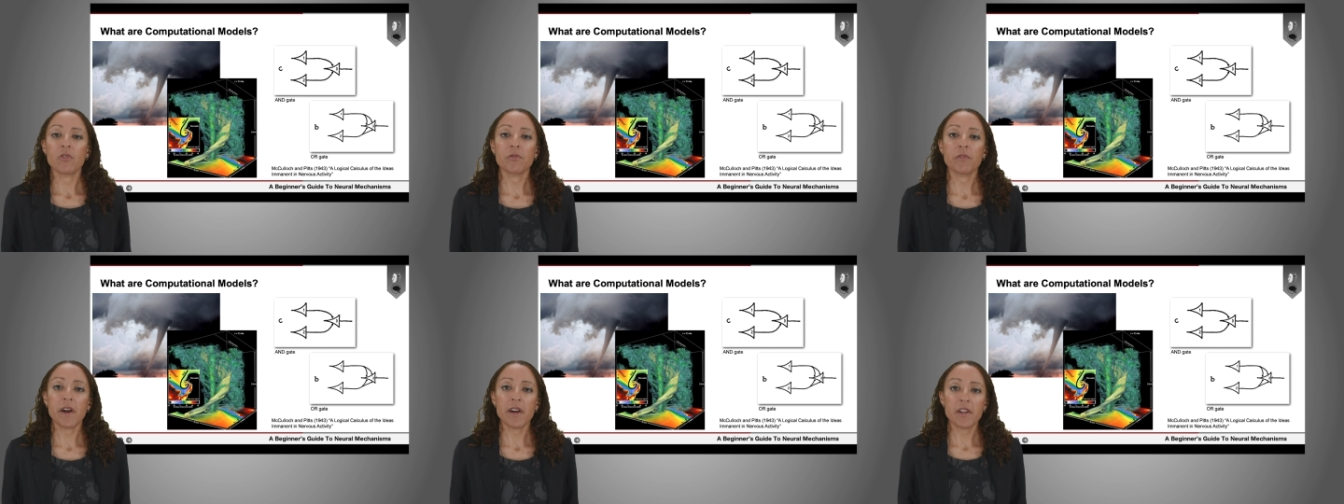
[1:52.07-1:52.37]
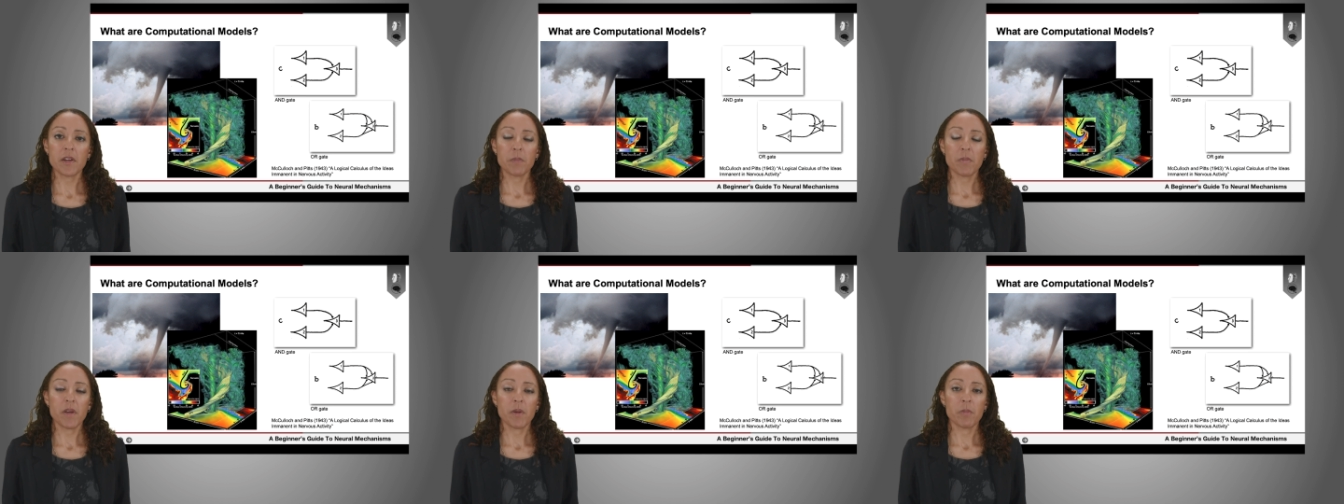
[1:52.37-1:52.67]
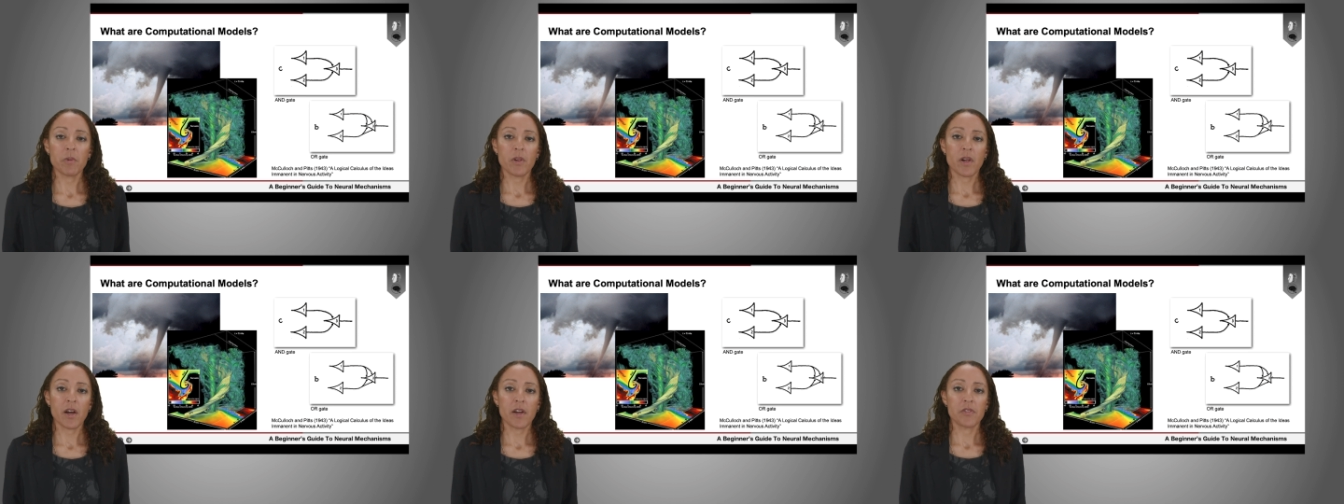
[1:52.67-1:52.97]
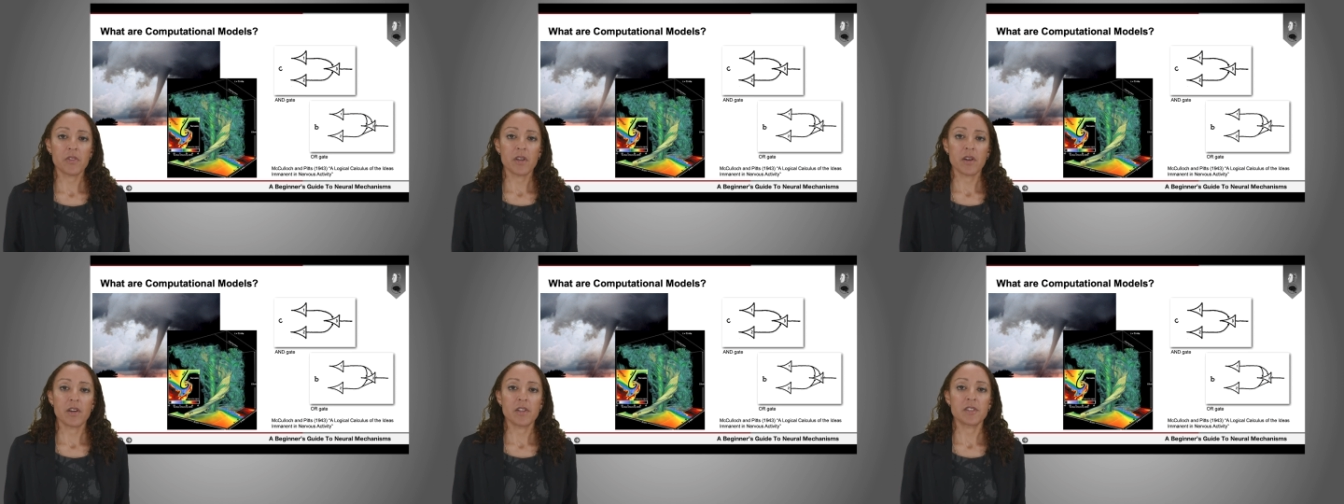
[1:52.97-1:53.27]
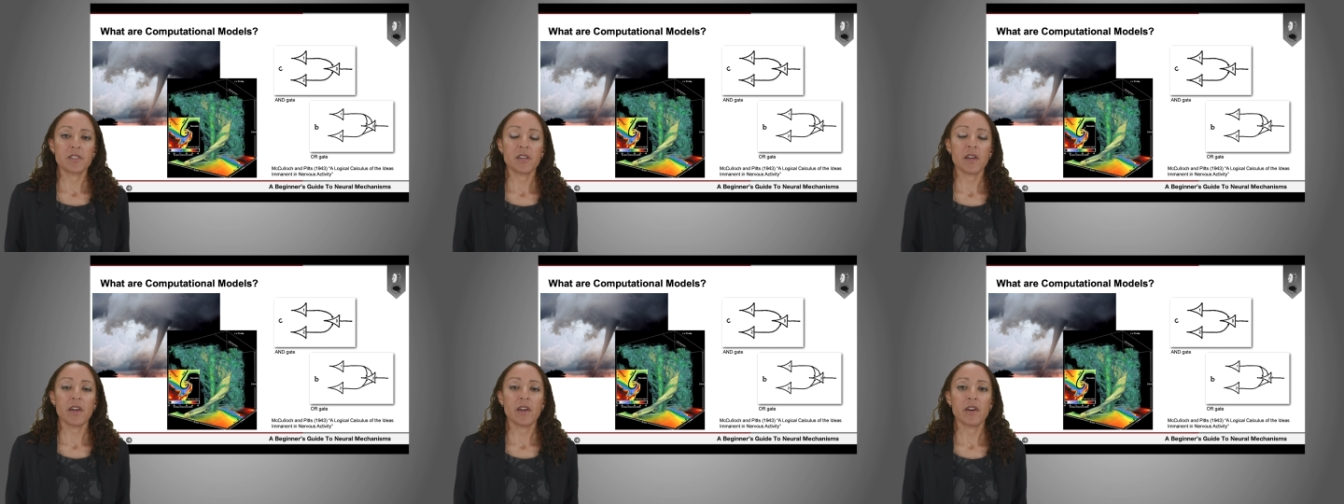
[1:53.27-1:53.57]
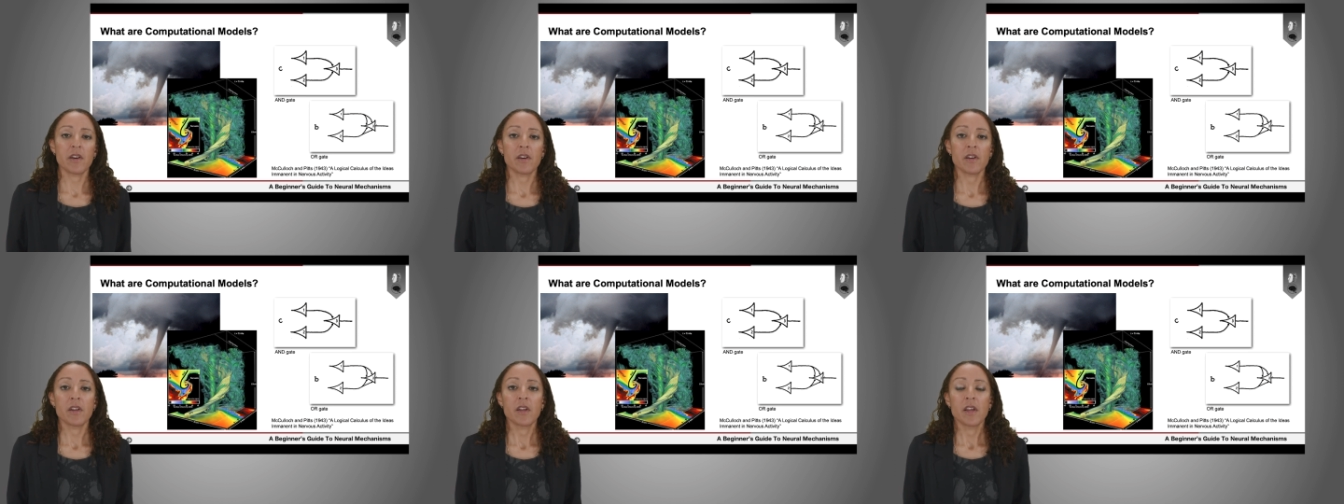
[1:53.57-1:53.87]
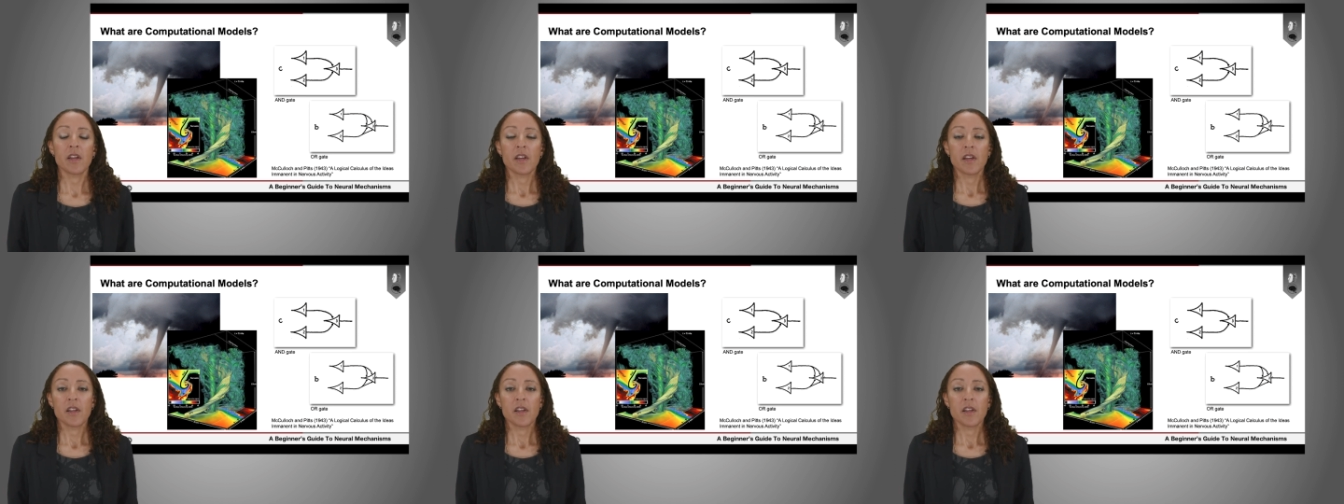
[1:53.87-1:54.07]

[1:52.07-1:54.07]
already people had the idea